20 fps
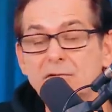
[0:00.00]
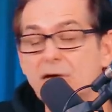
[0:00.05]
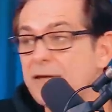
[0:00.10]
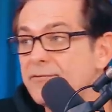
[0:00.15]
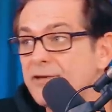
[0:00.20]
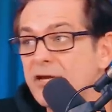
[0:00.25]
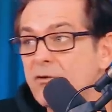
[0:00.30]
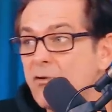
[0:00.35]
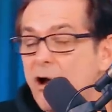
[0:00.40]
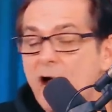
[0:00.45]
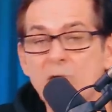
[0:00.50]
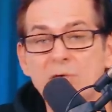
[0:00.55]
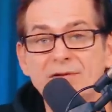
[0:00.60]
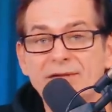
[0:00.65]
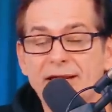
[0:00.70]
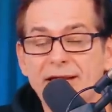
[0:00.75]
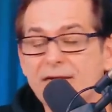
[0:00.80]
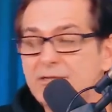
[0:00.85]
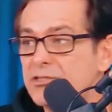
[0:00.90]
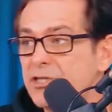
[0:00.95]
Nothing wrong
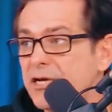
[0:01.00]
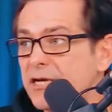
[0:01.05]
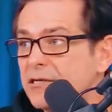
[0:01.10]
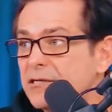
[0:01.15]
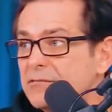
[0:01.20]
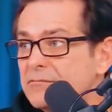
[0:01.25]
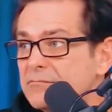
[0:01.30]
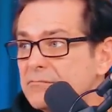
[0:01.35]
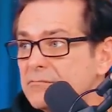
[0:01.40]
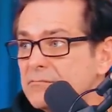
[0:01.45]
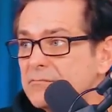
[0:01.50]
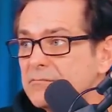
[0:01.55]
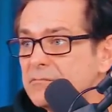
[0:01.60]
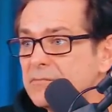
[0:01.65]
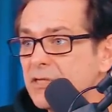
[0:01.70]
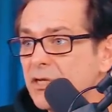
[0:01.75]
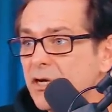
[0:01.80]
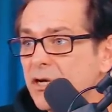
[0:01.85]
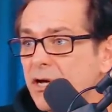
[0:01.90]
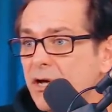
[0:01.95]
with aging.
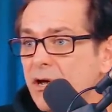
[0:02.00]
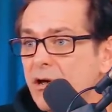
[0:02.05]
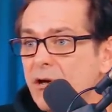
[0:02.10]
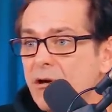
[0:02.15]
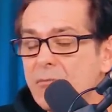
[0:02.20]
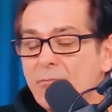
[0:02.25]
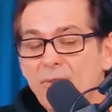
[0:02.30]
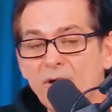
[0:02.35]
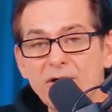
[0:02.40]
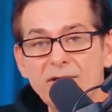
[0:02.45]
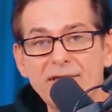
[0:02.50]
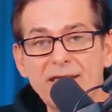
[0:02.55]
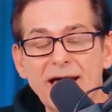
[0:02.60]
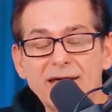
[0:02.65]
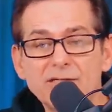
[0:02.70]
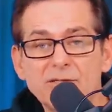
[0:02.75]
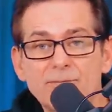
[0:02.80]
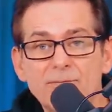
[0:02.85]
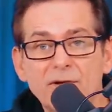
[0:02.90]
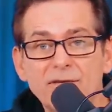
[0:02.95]
But
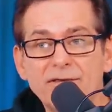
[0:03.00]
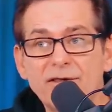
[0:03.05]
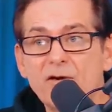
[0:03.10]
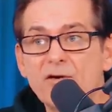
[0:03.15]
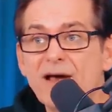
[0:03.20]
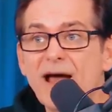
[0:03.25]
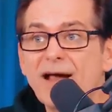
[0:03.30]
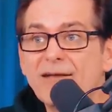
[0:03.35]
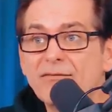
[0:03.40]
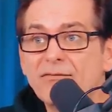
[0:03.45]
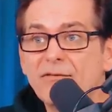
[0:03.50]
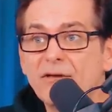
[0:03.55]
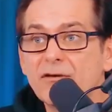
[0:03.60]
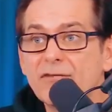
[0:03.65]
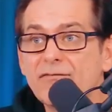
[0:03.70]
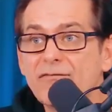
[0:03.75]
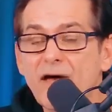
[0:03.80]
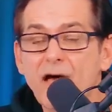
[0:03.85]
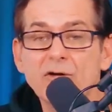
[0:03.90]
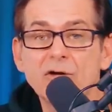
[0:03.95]
they're not
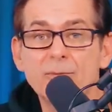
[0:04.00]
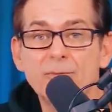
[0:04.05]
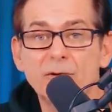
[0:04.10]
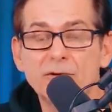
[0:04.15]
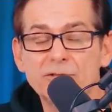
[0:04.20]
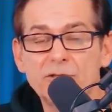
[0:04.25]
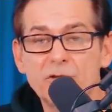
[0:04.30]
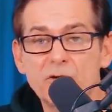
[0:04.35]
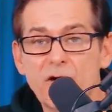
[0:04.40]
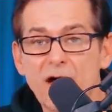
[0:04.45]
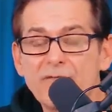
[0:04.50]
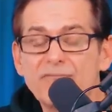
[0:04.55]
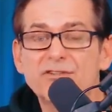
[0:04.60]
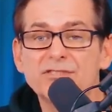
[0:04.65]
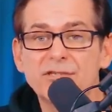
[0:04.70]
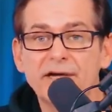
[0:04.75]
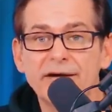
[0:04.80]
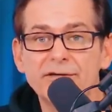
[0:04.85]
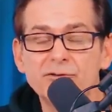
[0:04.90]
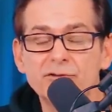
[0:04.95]
valuable to
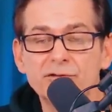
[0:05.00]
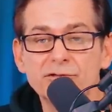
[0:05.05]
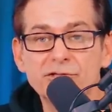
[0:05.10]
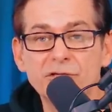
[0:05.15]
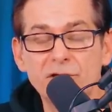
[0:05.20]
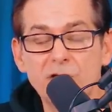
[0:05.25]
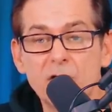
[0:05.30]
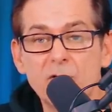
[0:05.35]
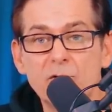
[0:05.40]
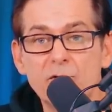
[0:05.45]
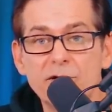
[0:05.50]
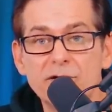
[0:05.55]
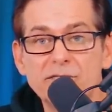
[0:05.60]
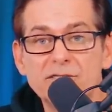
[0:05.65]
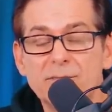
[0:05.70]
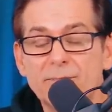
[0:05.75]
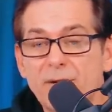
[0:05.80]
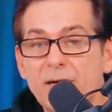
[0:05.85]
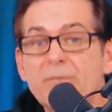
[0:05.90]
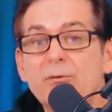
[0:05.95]
advertisers. You know who
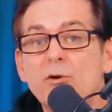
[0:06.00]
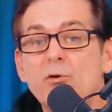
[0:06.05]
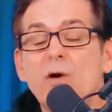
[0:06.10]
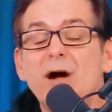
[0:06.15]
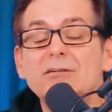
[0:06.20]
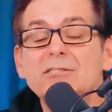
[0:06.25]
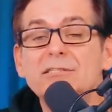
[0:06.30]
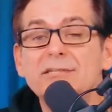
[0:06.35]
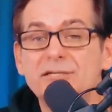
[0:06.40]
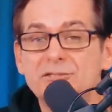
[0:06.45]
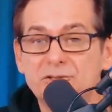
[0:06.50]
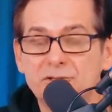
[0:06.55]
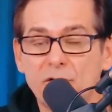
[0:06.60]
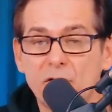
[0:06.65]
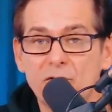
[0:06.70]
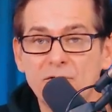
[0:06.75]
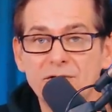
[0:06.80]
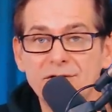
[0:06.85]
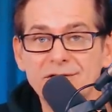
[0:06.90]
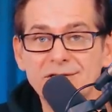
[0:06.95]
is? The people who watch this
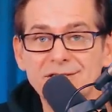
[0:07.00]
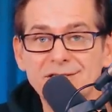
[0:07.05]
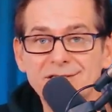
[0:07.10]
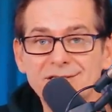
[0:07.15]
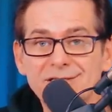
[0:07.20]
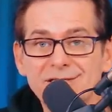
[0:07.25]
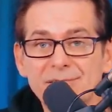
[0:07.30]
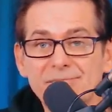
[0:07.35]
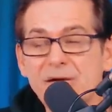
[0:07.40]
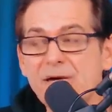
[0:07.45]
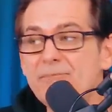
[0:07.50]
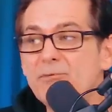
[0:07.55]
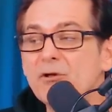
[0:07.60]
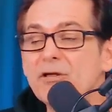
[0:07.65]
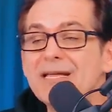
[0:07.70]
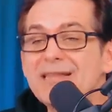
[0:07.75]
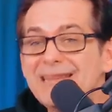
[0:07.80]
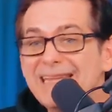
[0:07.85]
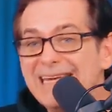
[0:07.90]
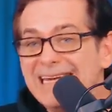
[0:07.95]
show. People
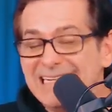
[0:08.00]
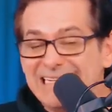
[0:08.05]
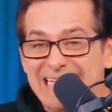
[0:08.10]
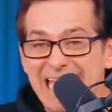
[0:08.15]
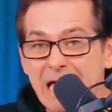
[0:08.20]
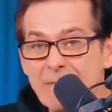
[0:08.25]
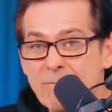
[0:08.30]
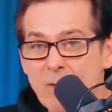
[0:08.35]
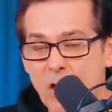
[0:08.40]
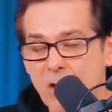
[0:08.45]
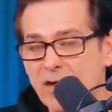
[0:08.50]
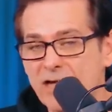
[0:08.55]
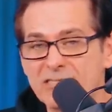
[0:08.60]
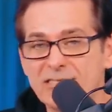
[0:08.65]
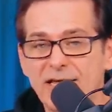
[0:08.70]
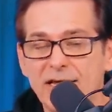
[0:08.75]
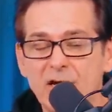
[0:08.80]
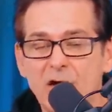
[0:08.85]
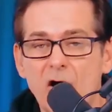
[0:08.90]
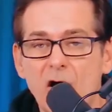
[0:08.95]
in the demo,
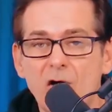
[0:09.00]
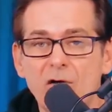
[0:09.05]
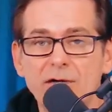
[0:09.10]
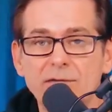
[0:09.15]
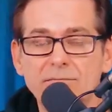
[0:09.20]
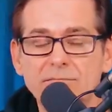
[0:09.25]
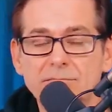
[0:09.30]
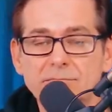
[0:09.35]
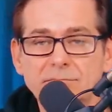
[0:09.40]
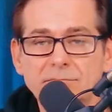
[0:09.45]
as they call it.